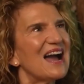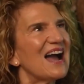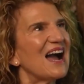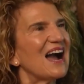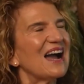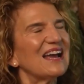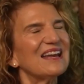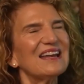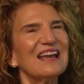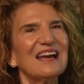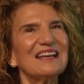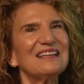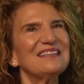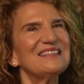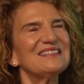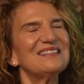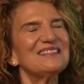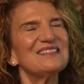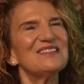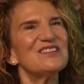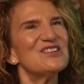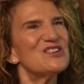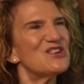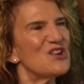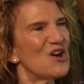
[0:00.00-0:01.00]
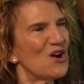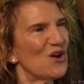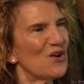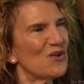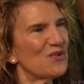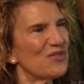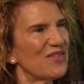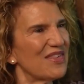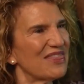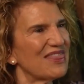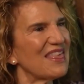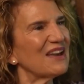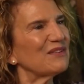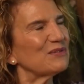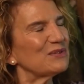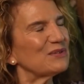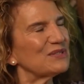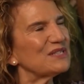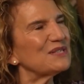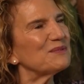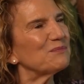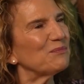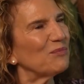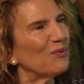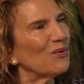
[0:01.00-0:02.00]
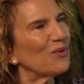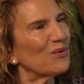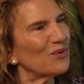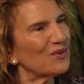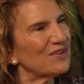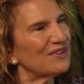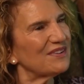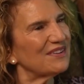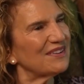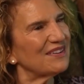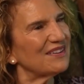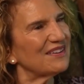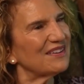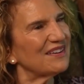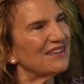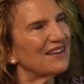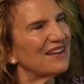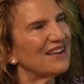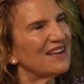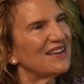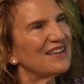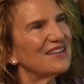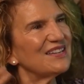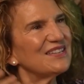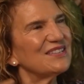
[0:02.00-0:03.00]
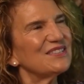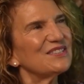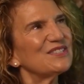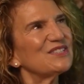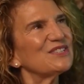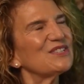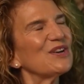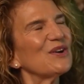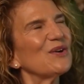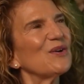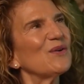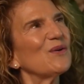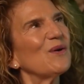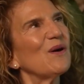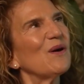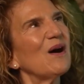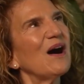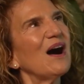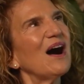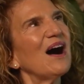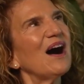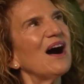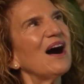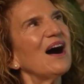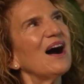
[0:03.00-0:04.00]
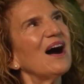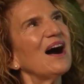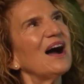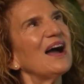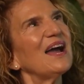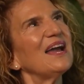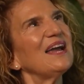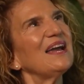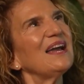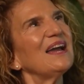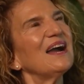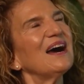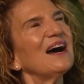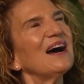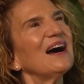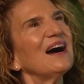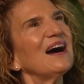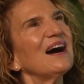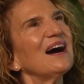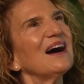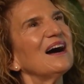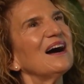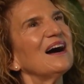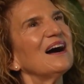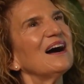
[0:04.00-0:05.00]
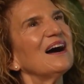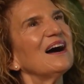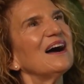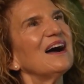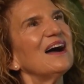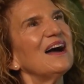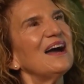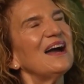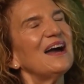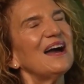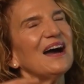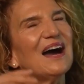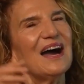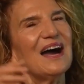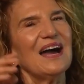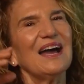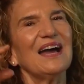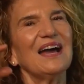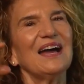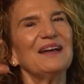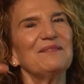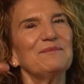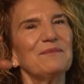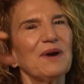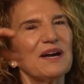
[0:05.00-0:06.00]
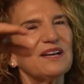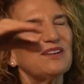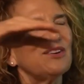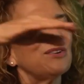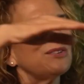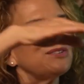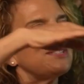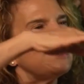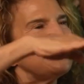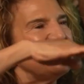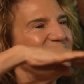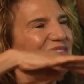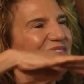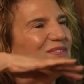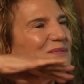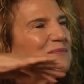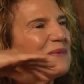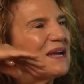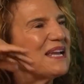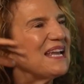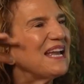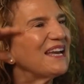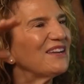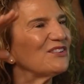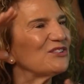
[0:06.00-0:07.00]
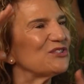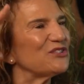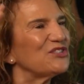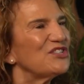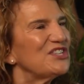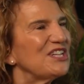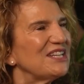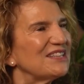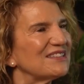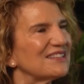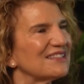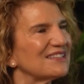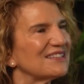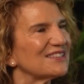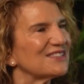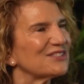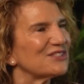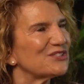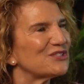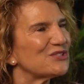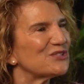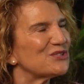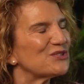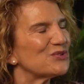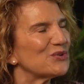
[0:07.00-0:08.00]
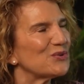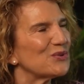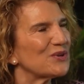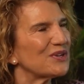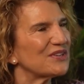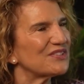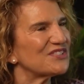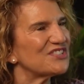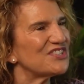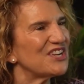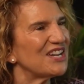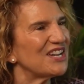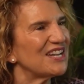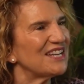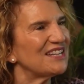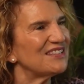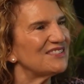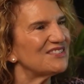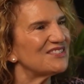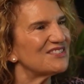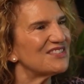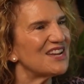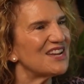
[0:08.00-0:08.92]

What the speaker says: know that was important. So I noticed even my energy in the little store changed.